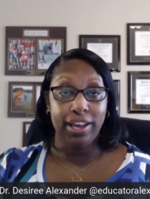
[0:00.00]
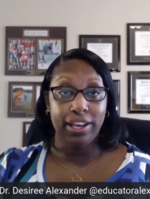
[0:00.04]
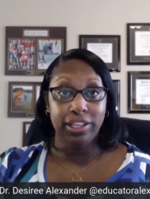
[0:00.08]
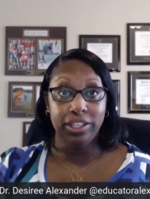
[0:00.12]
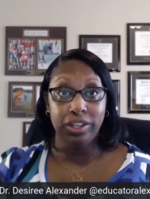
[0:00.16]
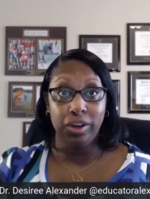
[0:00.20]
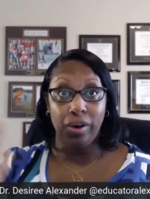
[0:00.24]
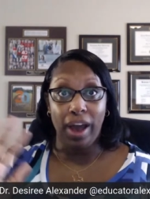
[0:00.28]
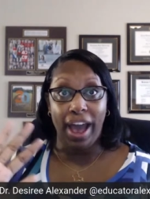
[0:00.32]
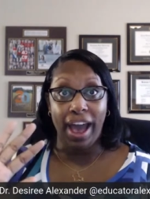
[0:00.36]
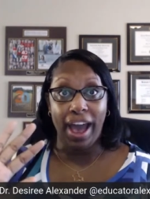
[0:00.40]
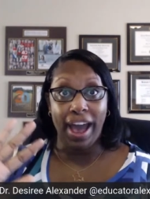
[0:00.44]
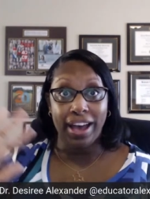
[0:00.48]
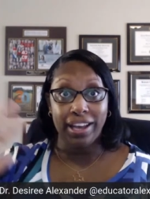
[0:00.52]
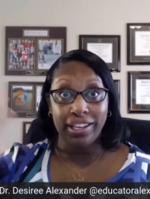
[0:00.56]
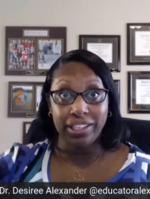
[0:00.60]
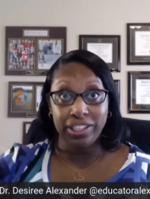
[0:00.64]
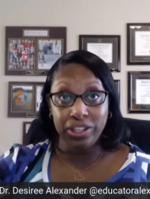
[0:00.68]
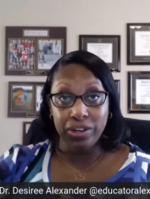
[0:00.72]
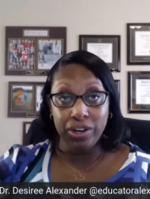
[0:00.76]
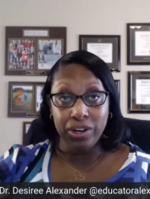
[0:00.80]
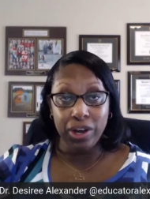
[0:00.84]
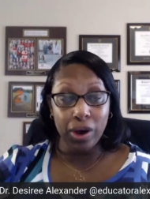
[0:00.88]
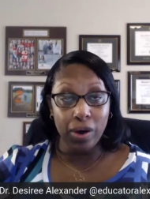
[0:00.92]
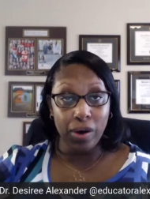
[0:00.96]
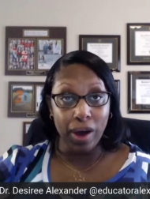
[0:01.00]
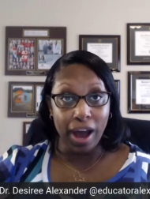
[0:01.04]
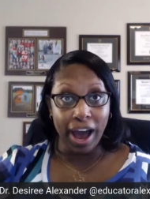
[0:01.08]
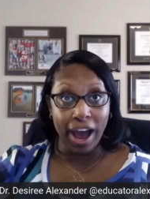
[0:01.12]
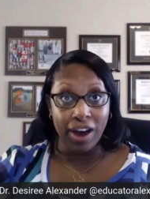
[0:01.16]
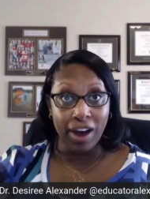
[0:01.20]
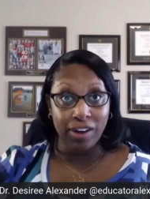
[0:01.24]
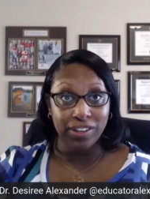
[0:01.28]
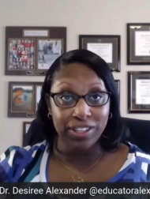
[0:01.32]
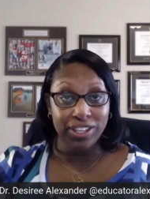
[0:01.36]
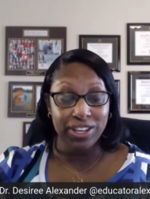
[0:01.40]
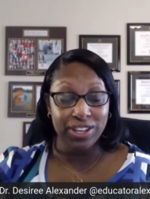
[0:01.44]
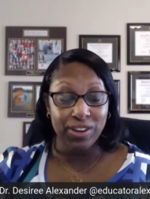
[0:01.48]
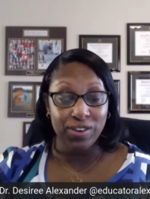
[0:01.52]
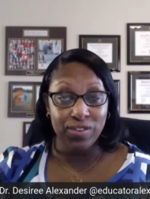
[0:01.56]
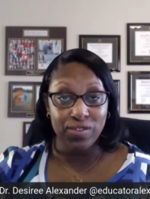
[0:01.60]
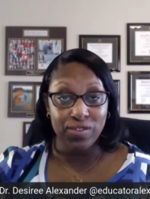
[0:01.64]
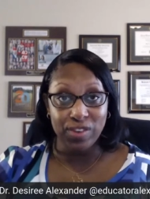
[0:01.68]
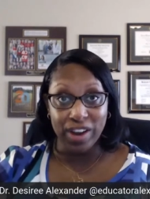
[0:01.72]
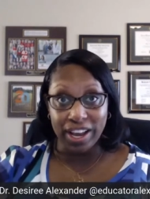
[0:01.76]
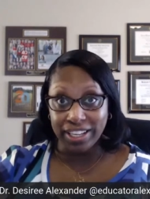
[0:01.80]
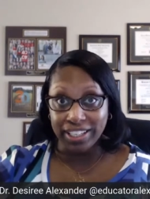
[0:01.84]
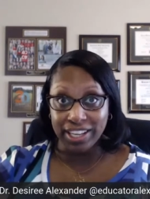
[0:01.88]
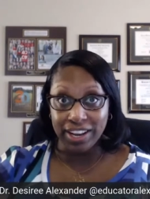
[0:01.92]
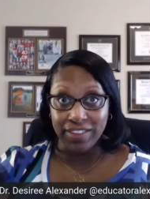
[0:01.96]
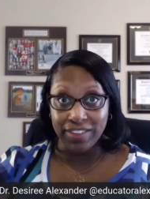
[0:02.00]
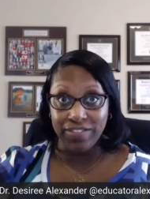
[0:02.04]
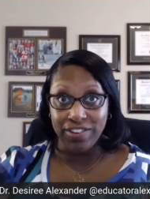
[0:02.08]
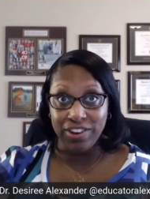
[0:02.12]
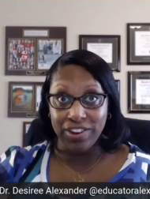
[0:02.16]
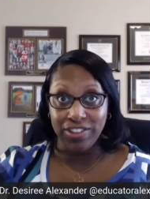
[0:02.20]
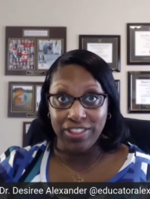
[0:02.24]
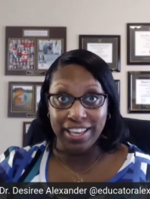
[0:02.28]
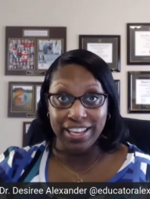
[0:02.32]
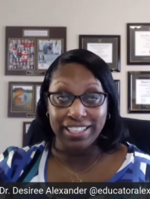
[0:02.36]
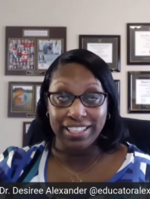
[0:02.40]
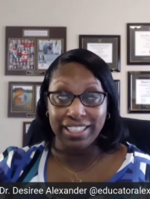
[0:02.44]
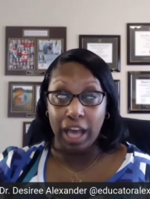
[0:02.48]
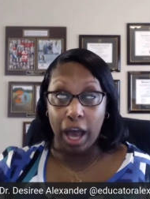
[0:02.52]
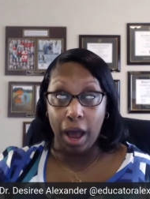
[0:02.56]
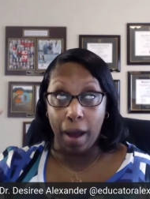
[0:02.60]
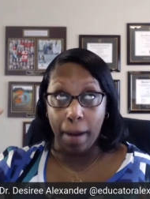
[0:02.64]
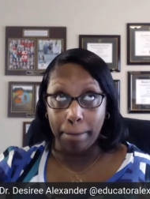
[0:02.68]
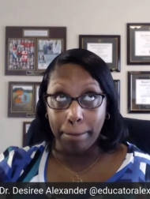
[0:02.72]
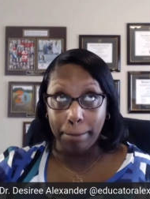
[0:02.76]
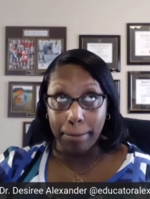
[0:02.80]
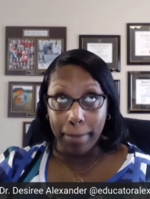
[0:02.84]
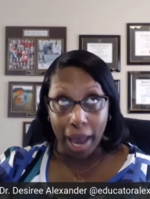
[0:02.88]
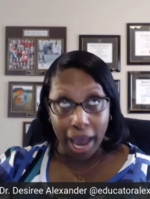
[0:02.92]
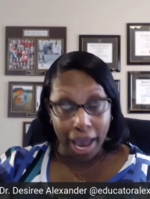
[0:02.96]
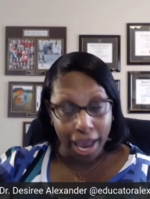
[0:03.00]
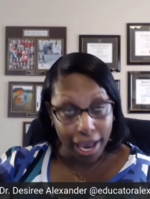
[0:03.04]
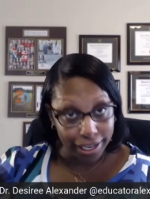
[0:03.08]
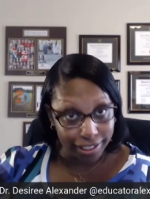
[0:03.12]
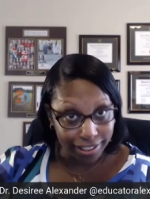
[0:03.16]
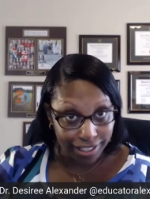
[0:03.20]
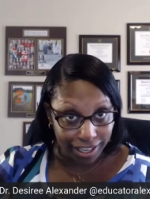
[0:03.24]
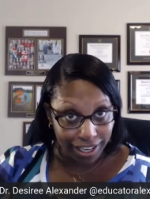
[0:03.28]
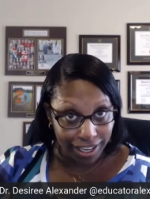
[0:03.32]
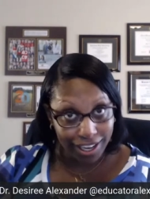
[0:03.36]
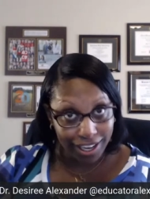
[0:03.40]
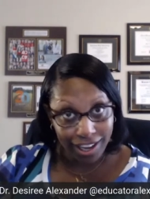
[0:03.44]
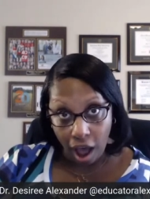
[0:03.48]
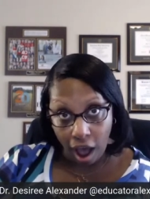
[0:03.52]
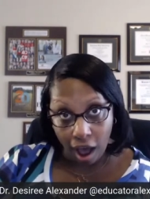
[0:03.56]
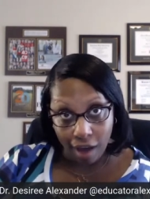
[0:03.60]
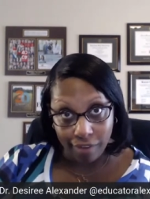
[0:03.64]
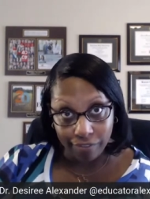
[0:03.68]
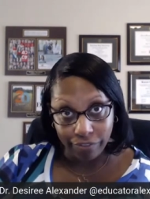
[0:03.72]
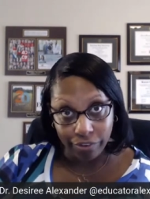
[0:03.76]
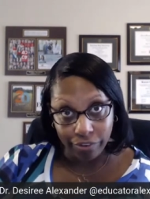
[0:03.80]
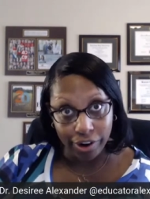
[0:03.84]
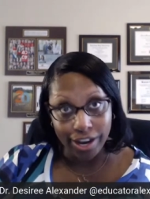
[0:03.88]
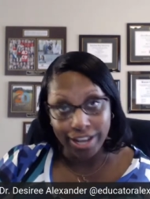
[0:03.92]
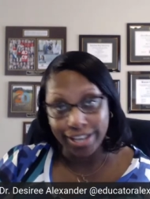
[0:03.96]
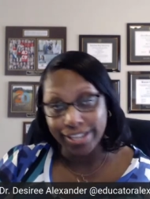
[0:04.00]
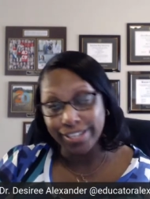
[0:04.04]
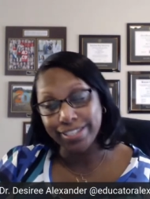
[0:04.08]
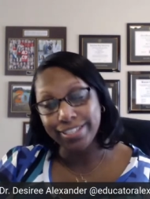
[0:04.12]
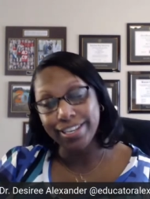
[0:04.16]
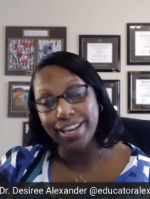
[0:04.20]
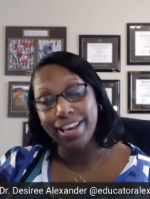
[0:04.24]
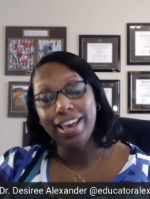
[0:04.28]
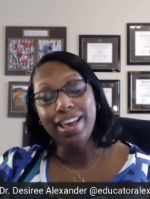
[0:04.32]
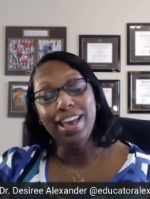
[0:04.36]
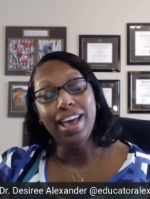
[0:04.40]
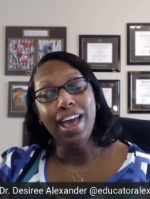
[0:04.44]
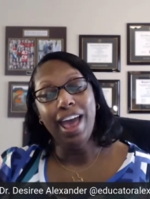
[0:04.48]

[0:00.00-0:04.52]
So as you go out to the rest of this amazing conference,